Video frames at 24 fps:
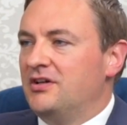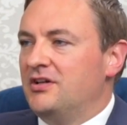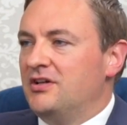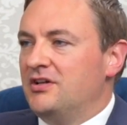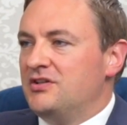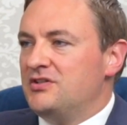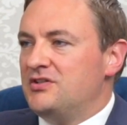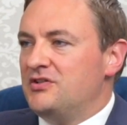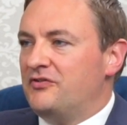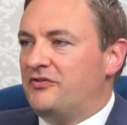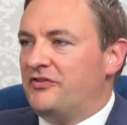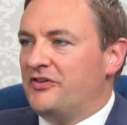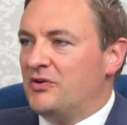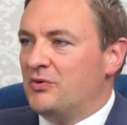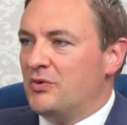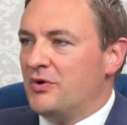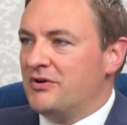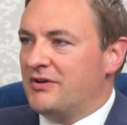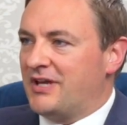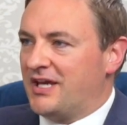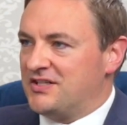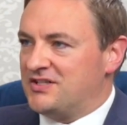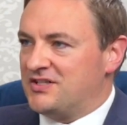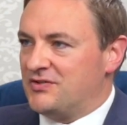Do you feel we'll
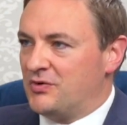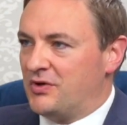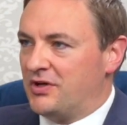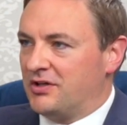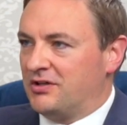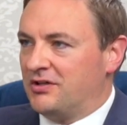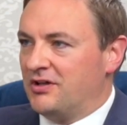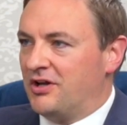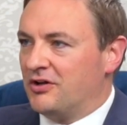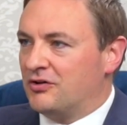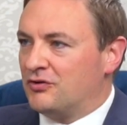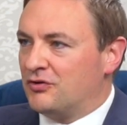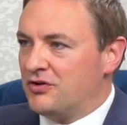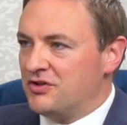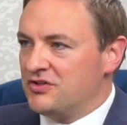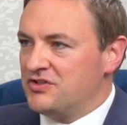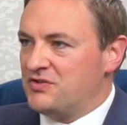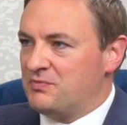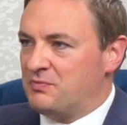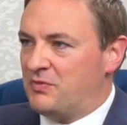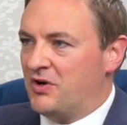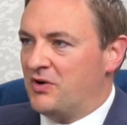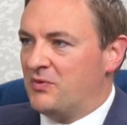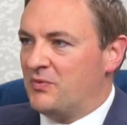get to a
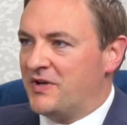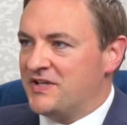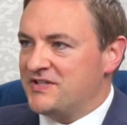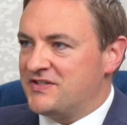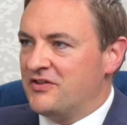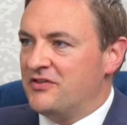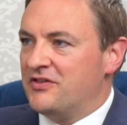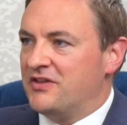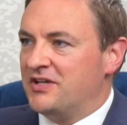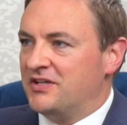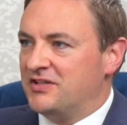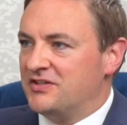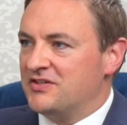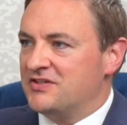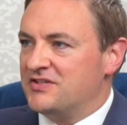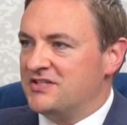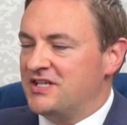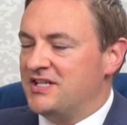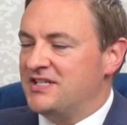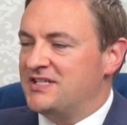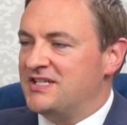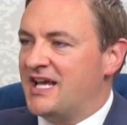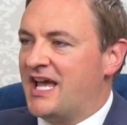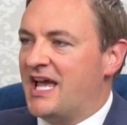crunch point where something does
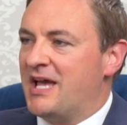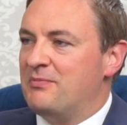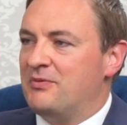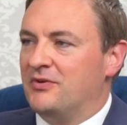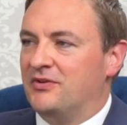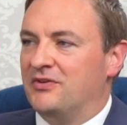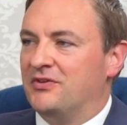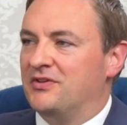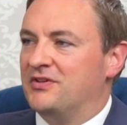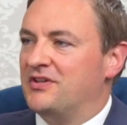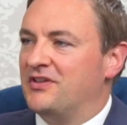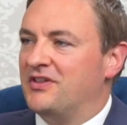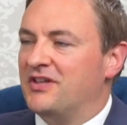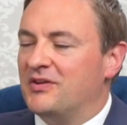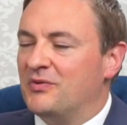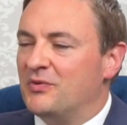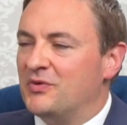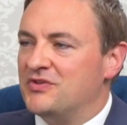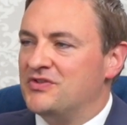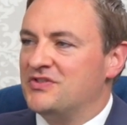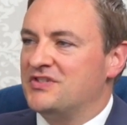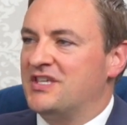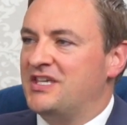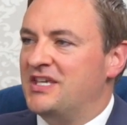need to happen, or do you think we
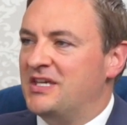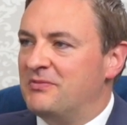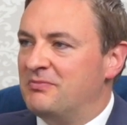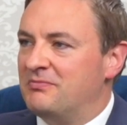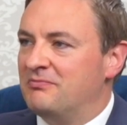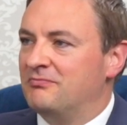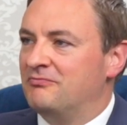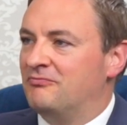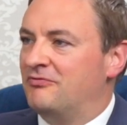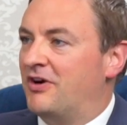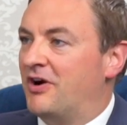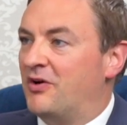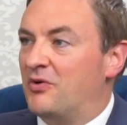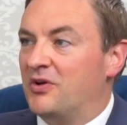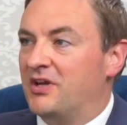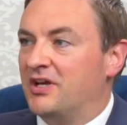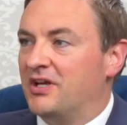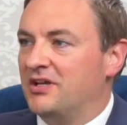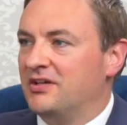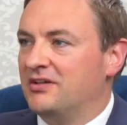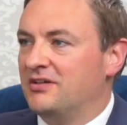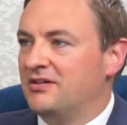just keep rolling?